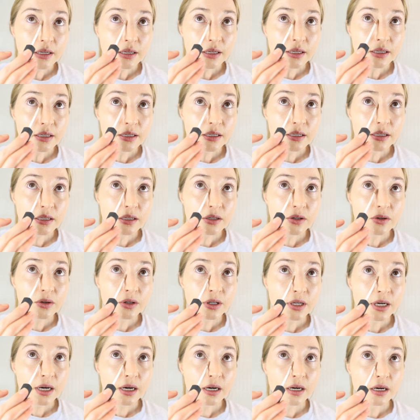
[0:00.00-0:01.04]
inner
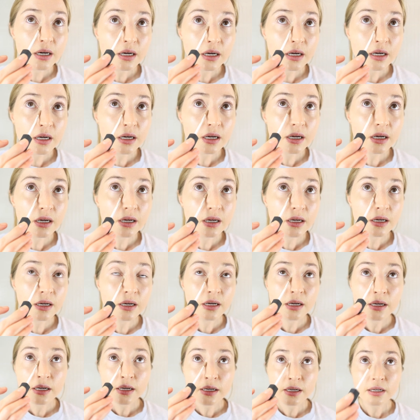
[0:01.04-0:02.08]
corner
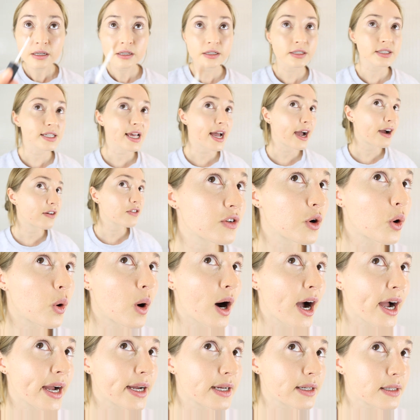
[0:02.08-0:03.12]
because I have
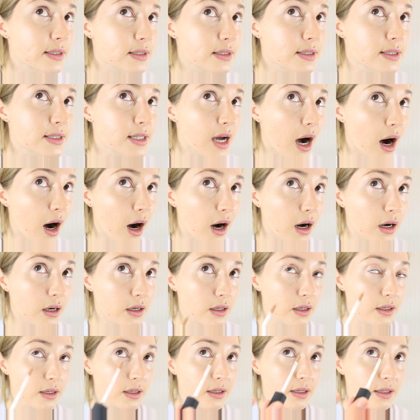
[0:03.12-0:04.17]
quite
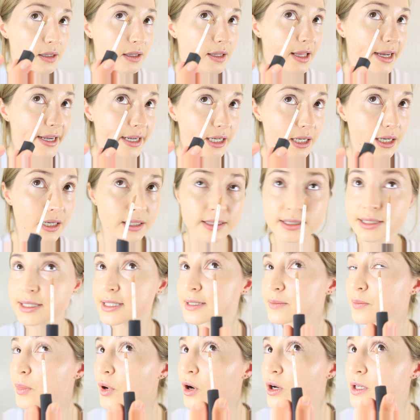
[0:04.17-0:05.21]
dark like
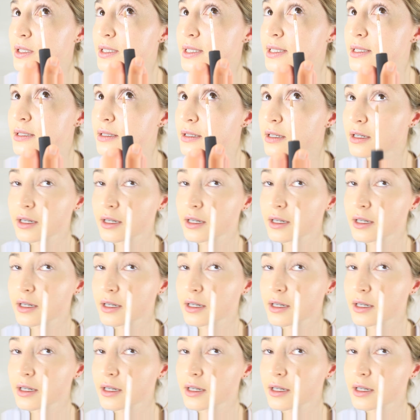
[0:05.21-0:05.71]
spots.